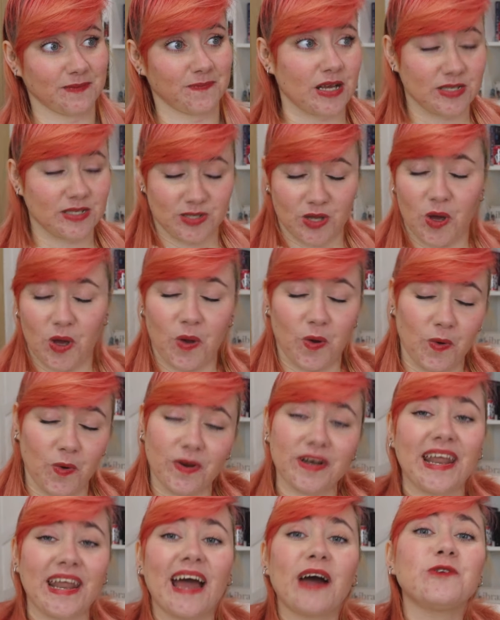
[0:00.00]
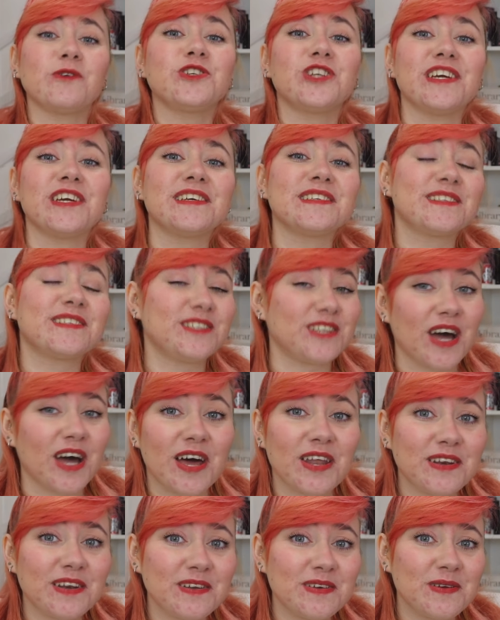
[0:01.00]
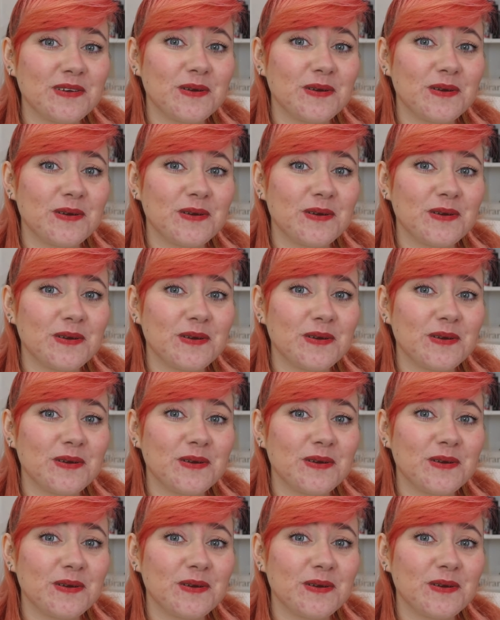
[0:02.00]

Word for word: So now she is done